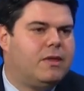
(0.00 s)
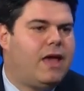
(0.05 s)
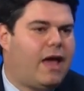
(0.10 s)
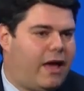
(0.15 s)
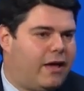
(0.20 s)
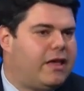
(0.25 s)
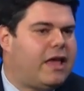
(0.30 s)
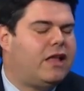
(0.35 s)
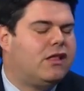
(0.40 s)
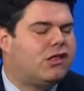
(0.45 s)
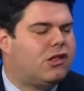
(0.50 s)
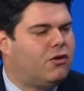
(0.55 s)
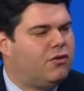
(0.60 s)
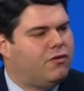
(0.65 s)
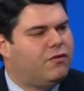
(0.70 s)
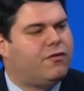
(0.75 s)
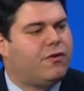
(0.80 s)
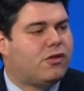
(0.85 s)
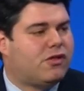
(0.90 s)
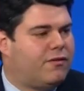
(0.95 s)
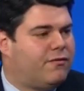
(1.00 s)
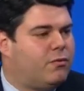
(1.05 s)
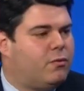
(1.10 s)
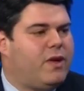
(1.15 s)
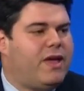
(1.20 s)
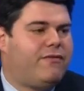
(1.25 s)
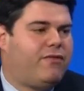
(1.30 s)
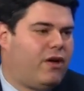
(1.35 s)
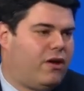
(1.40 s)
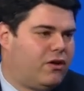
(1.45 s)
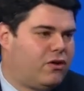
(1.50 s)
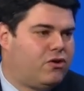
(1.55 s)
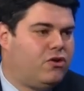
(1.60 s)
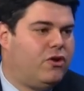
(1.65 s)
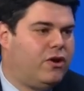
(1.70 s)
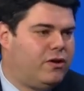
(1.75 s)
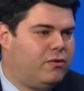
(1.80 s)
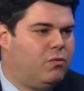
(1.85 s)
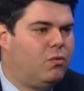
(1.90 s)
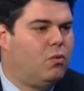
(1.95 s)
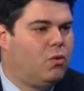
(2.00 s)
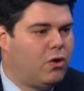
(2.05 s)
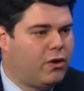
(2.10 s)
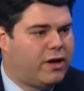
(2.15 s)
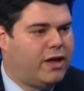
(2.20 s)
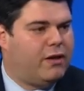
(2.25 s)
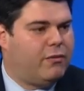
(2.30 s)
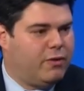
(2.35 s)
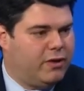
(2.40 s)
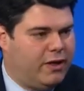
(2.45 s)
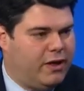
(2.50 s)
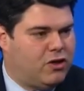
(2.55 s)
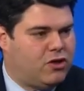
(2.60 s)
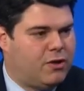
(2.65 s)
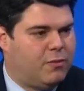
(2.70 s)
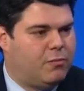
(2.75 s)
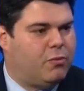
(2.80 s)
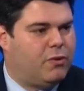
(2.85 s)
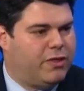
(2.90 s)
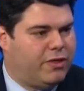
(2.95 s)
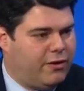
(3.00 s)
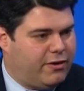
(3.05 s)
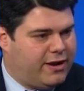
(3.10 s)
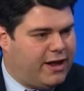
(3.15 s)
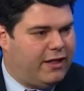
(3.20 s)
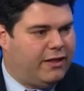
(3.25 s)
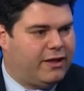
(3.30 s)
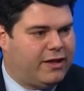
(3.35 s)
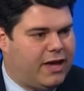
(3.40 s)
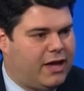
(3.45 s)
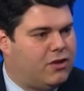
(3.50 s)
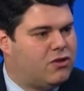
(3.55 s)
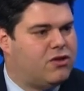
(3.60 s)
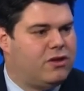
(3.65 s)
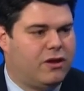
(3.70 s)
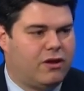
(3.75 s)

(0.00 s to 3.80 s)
yeah, and so first off, we have a good working relationship with our delegation,